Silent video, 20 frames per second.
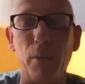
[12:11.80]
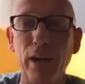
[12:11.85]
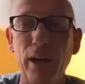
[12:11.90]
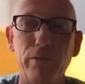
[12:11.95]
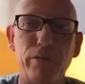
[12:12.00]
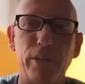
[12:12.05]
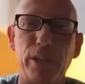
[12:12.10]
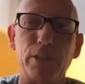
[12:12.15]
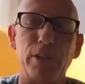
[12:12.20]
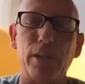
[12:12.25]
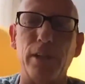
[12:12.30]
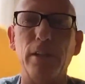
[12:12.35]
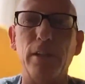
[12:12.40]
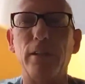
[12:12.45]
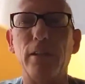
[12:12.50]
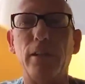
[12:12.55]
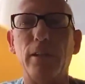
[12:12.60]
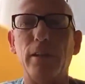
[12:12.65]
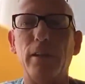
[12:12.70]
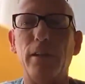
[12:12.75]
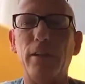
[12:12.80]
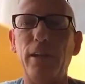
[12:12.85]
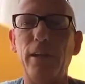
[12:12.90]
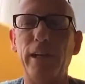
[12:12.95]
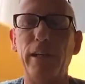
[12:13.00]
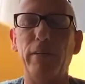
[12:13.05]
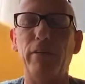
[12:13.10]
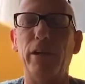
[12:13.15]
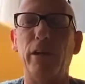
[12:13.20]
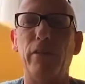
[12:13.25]
might fix it.
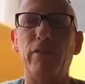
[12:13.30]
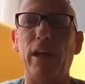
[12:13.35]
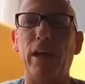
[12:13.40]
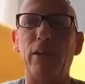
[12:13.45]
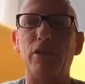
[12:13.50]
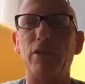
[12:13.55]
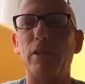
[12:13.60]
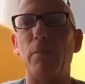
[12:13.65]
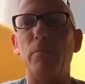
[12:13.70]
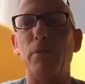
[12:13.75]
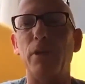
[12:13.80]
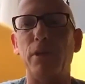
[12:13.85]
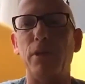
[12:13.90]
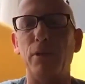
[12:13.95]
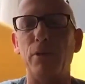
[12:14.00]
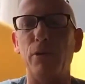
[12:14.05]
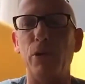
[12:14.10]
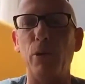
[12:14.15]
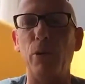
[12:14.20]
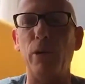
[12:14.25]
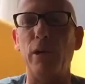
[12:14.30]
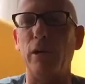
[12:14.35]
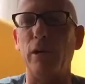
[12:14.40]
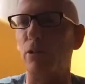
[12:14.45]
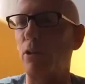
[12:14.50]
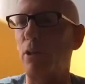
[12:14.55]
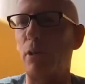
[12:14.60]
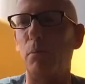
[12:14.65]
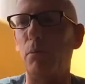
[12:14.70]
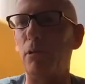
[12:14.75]
Even if that something you're doing
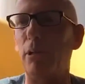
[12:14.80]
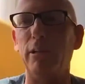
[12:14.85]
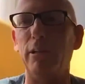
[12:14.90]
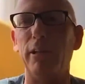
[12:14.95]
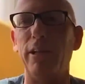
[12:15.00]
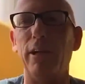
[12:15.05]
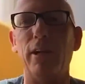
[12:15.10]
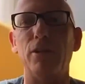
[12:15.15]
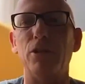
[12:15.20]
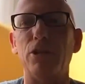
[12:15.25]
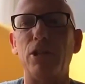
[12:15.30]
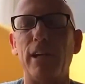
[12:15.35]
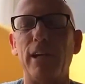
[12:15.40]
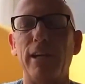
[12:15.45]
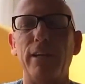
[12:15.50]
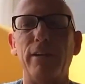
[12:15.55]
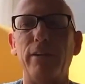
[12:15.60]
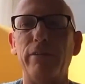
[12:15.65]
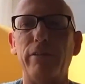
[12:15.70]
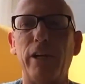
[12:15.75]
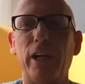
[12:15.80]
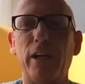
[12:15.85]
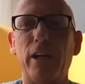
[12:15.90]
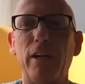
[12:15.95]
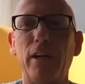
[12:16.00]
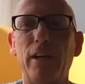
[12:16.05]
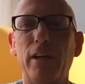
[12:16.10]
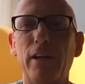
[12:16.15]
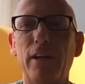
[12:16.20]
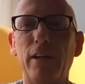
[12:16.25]
is completely
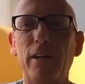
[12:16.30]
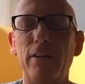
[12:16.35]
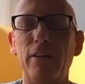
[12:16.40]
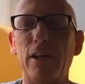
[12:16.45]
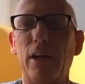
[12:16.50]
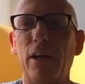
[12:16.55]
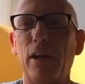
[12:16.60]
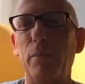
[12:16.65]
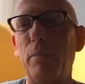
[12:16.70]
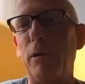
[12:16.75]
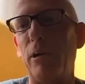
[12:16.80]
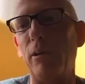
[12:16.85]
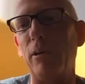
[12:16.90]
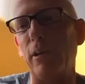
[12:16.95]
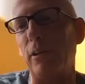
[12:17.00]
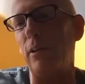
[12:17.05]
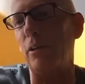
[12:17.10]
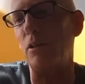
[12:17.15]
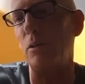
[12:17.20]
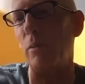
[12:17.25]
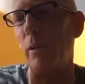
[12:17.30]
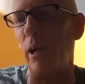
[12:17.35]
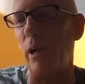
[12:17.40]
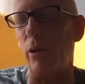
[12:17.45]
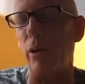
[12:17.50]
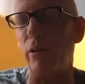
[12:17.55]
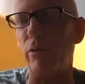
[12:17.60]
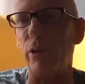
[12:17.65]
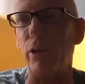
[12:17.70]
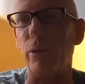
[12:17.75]
unscientific. Apparently it doesn't
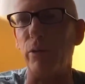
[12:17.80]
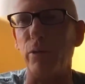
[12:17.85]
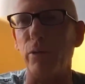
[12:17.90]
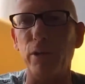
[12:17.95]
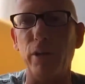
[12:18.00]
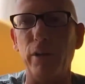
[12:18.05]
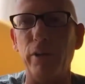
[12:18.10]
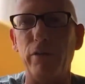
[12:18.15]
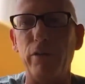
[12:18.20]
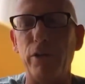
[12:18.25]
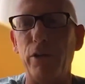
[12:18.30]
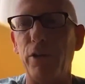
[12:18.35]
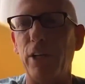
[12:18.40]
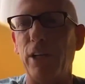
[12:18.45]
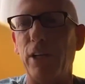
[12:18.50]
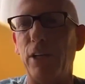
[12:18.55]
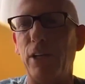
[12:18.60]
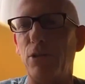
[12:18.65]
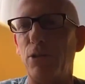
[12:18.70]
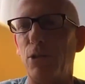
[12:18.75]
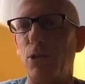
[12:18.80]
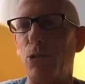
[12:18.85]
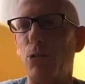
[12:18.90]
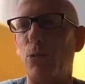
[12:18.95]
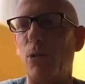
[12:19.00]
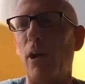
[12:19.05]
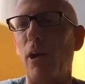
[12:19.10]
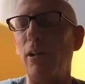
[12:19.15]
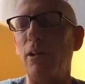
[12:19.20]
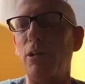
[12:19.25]
matter if you think it's
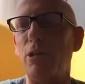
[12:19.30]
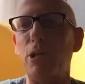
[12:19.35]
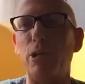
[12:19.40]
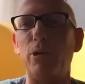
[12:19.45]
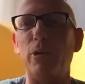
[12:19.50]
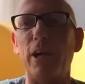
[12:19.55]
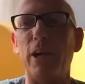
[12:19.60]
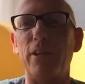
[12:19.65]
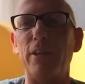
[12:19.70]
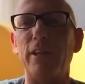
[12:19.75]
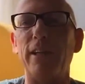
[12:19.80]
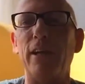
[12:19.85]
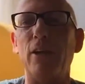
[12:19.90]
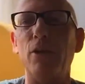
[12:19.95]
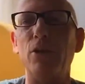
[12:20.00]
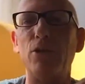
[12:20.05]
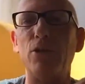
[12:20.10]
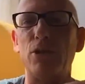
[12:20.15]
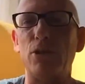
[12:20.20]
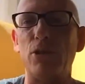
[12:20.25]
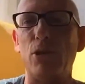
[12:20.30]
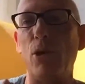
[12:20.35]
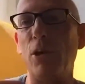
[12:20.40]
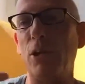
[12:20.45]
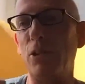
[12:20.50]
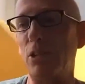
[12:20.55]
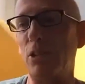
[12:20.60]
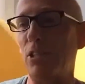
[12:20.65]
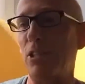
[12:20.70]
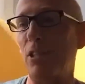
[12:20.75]
astrology or anything else, as
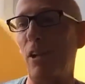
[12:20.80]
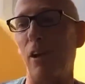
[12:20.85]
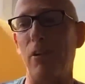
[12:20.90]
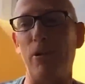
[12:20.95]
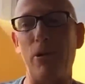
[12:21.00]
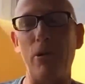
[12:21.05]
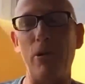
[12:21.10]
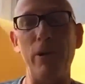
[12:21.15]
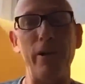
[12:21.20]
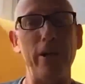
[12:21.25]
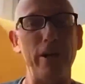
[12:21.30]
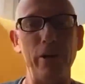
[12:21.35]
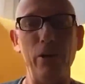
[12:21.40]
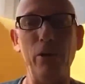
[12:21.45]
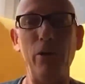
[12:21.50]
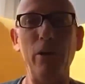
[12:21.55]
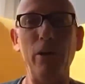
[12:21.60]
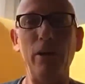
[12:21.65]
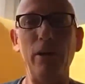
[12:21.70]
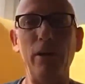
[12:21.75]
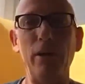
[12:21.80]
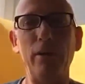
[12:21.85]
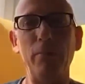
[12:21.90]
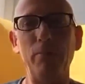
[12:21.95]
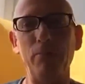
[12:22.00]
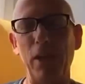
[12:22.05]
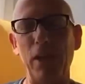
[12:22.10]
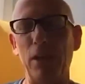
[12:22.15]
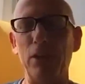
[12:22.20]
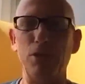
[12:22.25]
long as it's not hurting you,
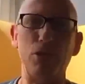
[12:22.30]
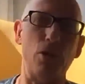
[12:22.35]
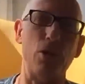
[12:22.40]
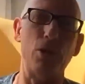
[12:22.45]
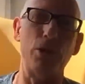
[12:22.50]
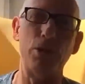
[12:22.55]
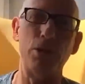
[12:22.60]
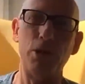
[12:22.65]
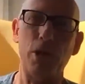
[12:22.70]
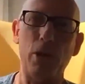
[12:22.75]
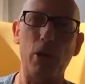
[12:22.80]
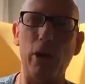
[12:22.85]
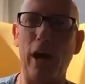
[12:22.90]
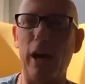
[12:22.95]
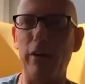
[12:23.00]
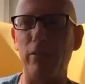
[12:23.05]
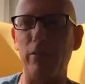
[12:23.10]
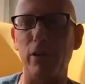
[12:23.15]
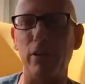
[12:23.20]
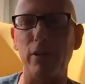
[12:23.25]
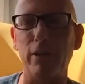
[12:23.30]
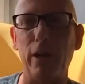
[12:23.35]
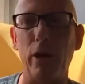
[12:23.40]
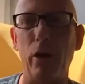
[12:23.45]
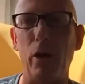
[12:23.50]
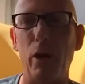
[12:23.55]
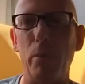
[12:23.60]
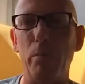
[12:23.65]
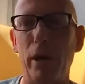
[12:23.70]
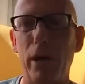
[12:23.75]
and as long as you don't have
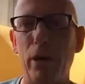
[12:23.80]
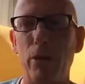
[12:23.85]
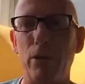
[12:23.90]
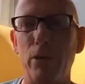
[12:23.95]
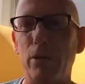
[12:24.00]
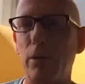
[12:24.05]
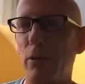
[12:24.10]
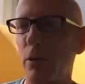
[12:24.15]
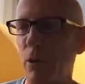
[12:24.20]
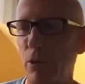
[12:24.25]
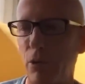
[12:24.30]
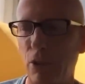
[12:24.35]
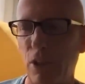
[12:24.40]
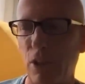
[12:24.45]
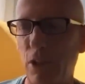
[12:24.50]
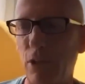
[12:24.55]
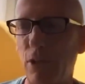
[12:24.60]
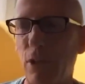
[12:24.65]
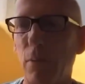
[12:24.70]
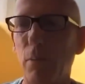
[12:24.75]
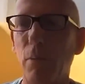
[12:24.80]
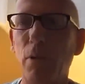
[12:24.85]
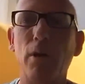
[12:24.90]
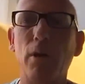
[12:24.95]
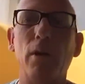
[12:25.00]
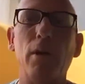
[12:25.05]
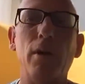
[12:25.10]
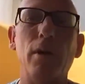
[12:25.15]
a better system,